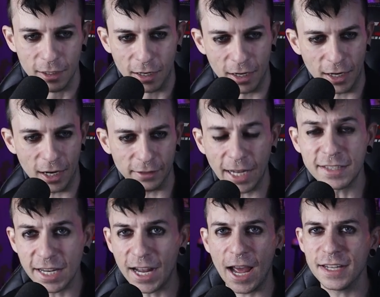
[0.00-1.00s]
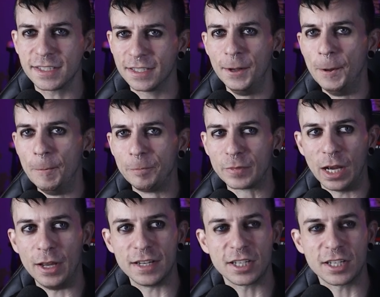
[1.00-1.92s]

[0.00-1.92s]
Uh, that's it, guys. Uh,